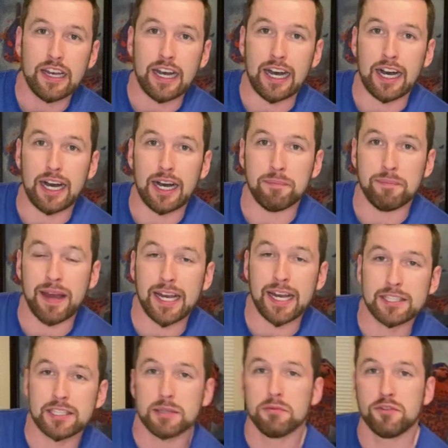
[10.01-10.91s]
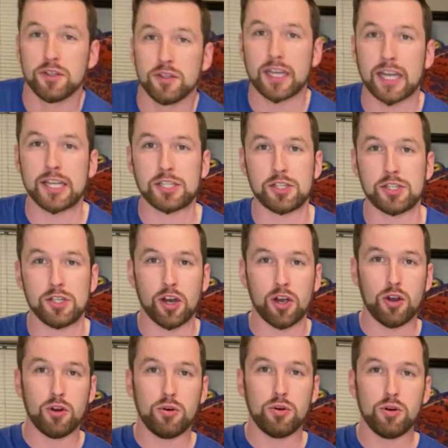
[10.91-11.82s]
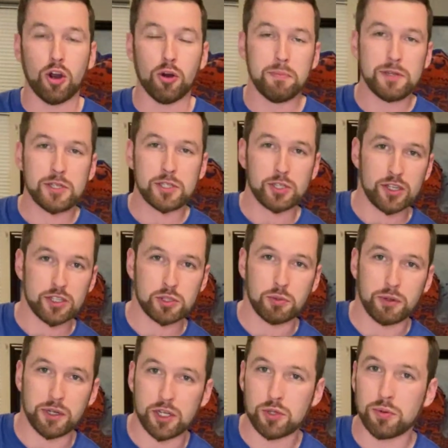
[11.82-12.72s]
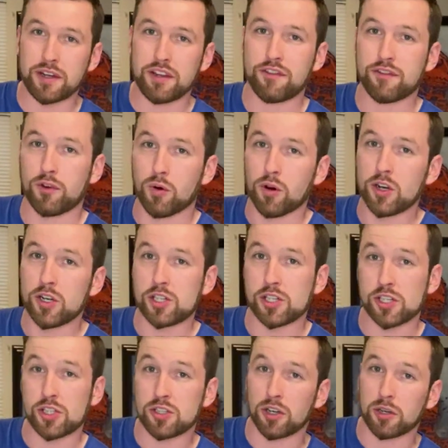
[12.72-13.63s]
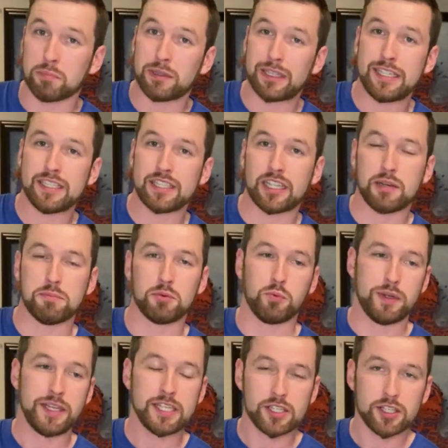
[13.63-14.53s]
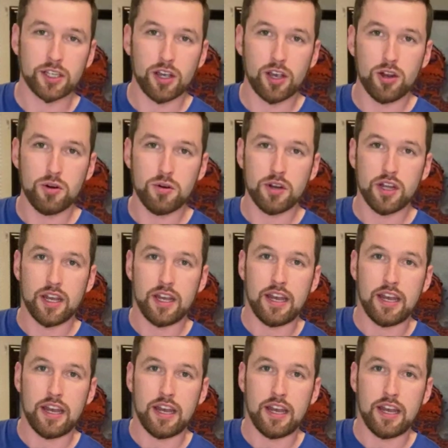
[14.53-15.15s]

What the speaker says: As some of you guys know, Opensauce 2024 just took place a couple weeks ago.